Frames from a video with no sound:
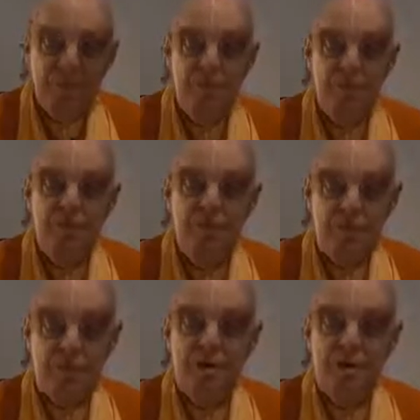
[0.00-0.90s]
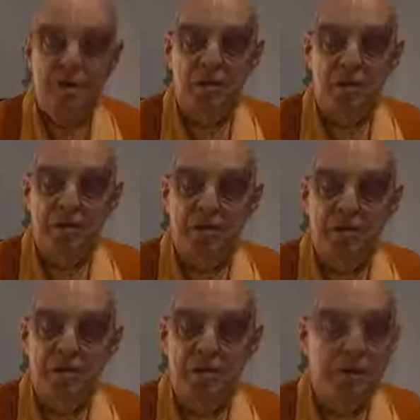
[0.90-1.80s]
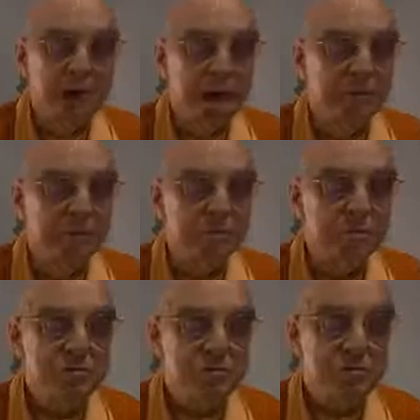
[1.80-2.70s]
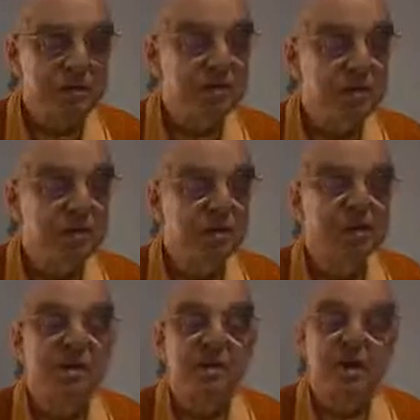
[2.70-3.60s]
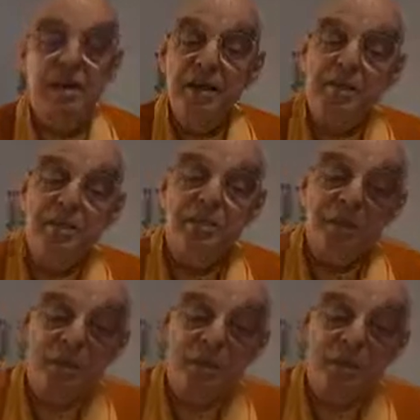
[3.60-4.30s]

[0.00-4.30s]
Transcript: Therefore, Lord Chaitanya Mahaprabhu's philosophy is